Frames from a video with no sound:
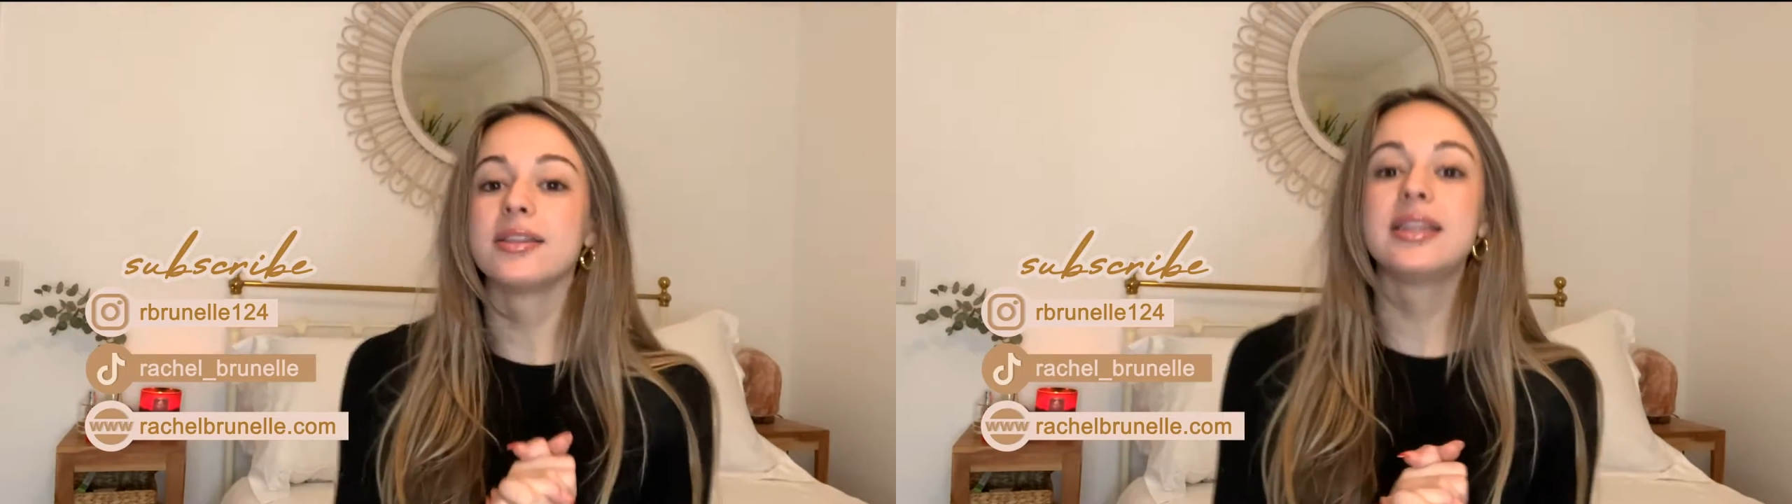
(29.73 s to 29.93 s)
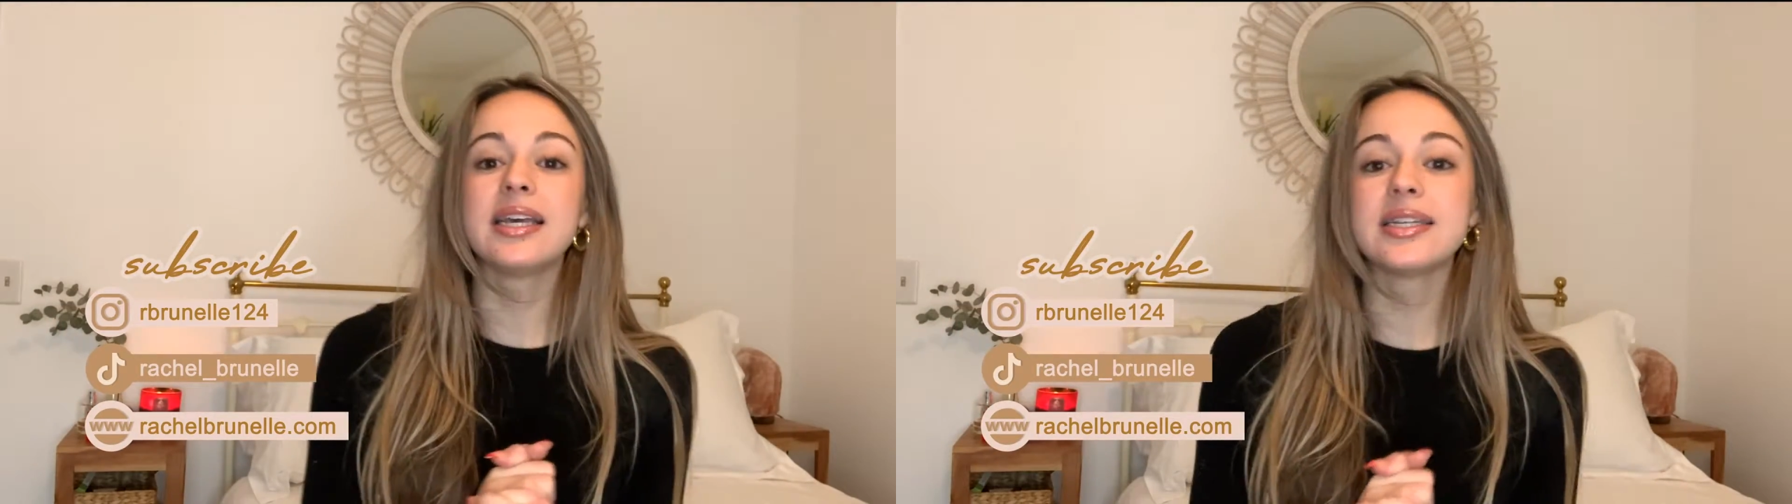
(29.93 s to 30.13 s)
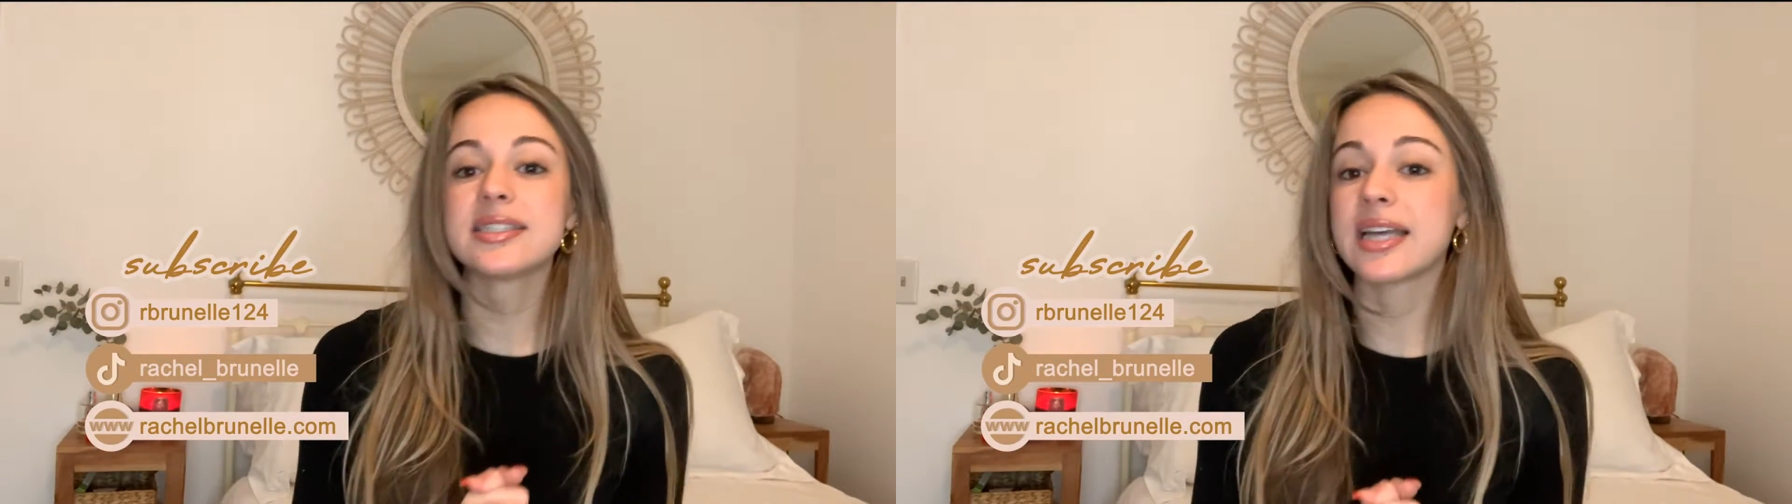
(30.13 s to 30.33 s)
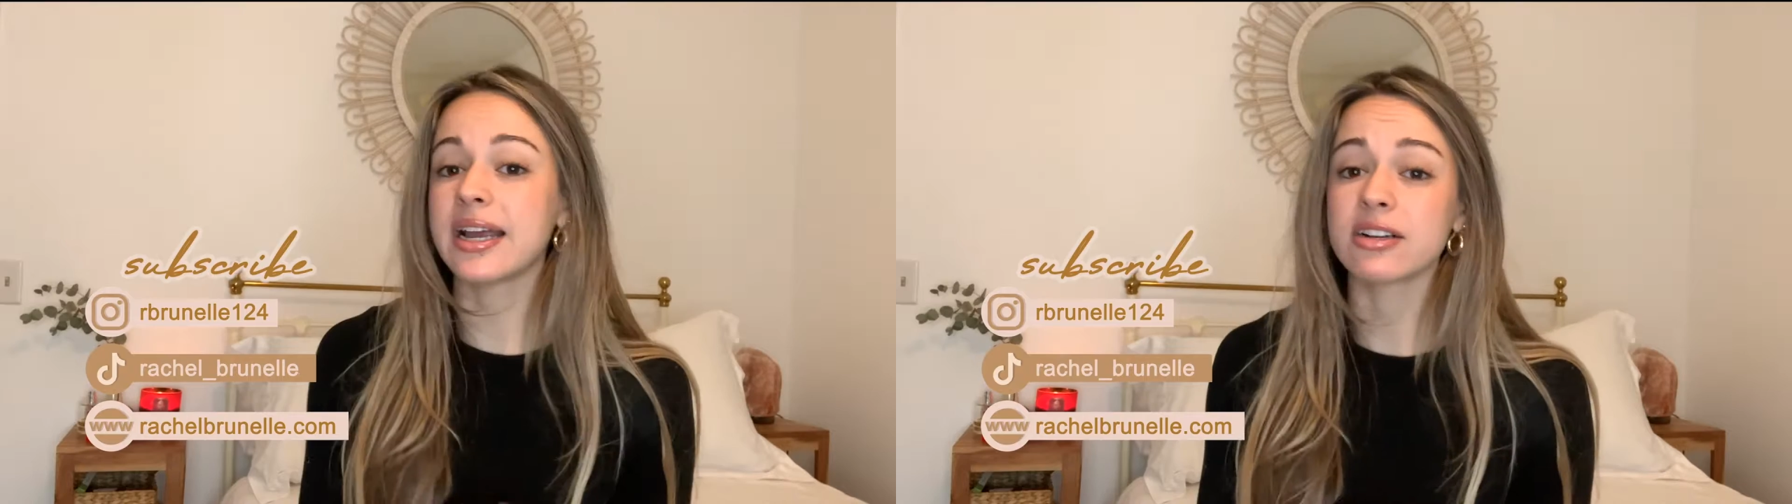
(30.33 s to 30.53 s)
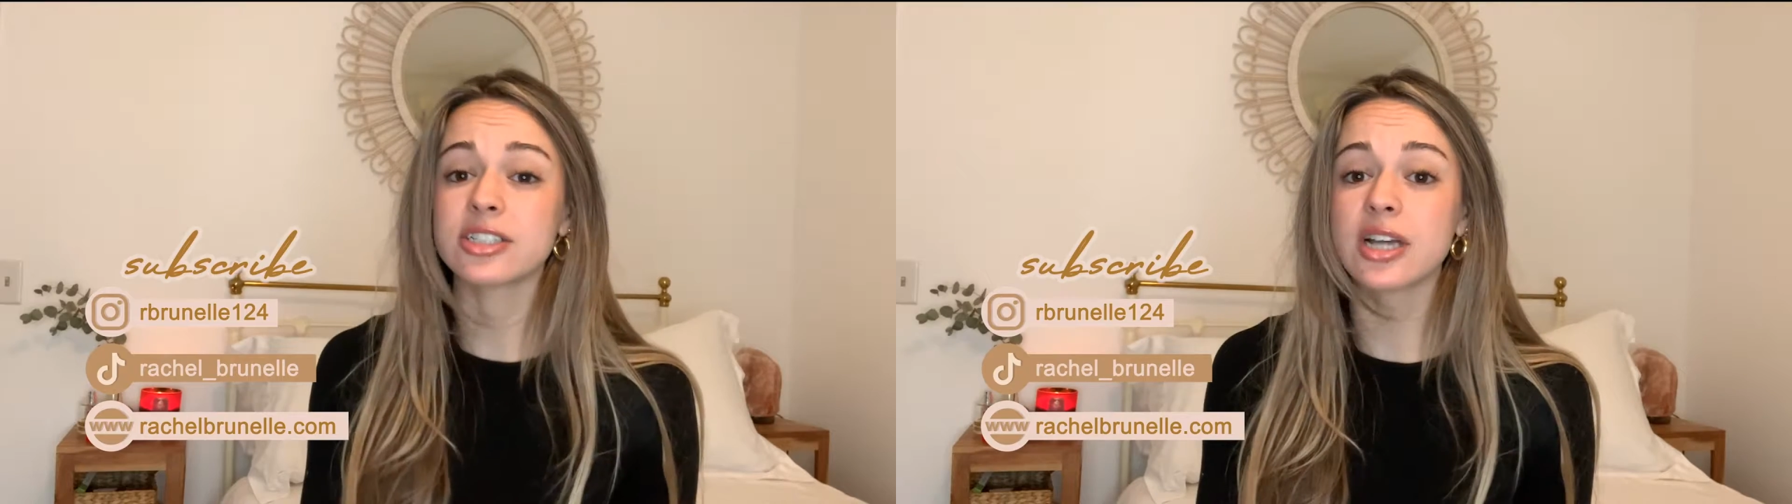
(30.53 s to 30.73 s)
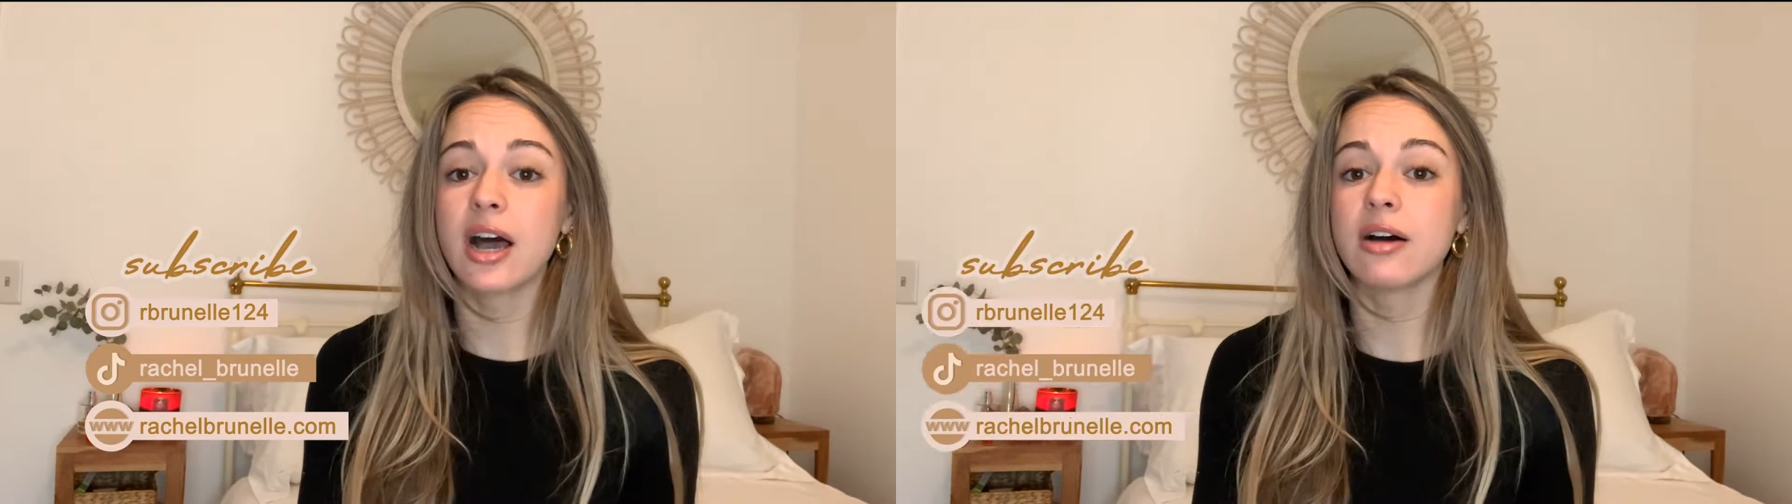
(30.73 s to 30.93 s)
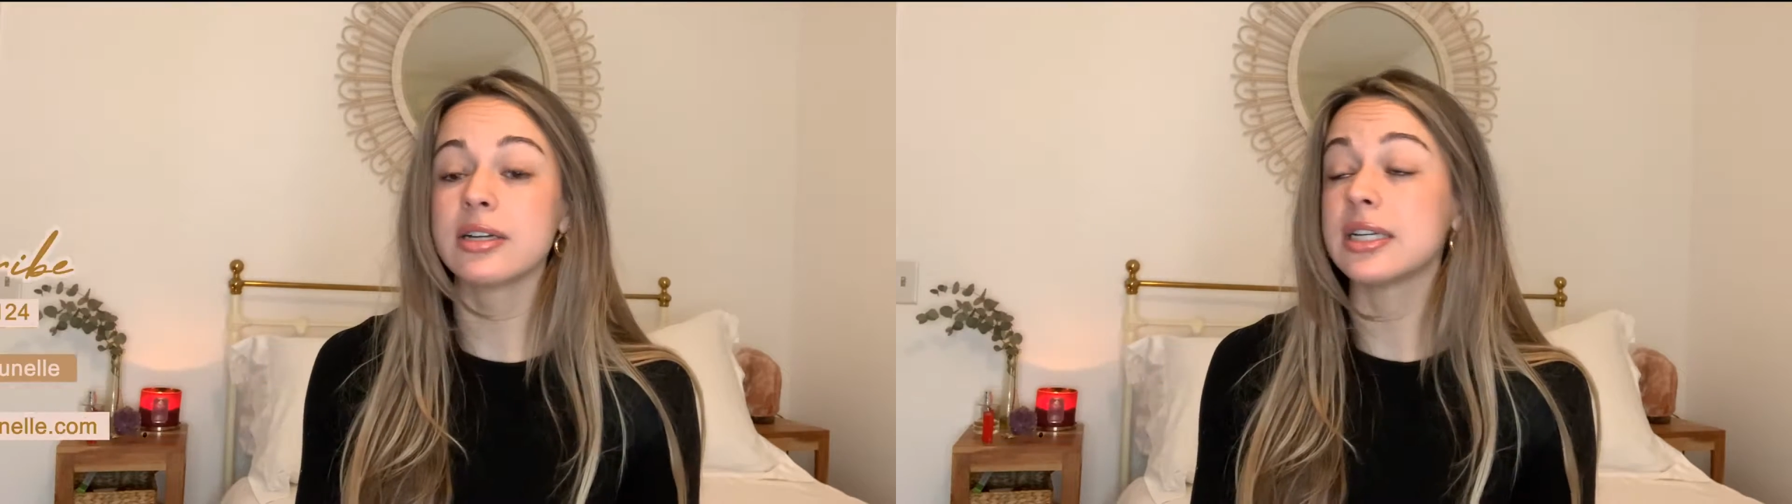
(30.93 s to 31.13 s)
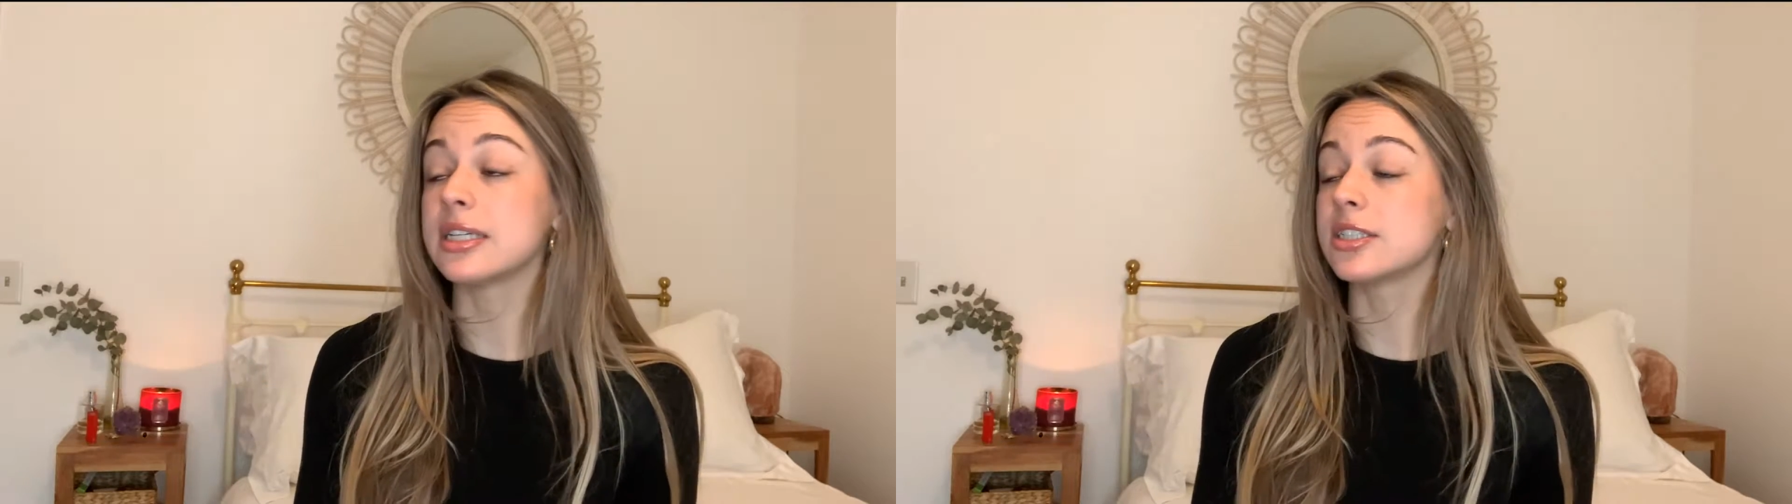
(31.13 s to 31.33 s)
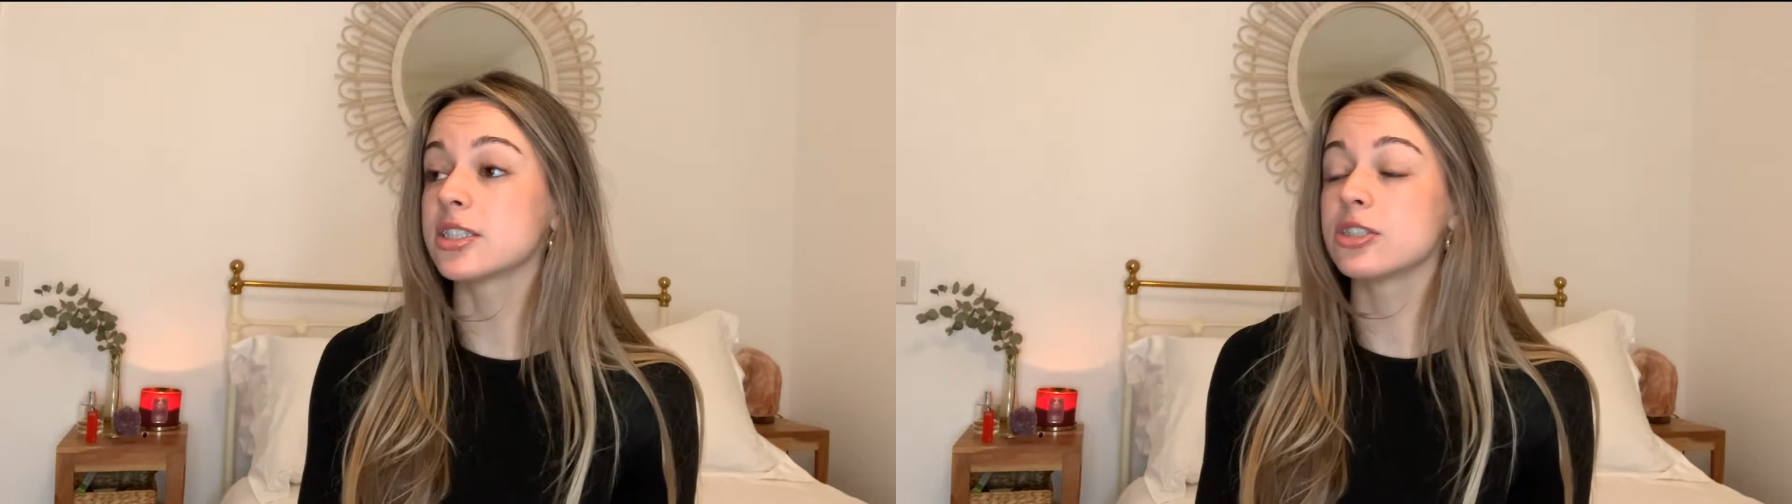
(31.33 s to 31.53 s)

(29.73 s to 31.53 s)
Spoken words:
This hairstyle is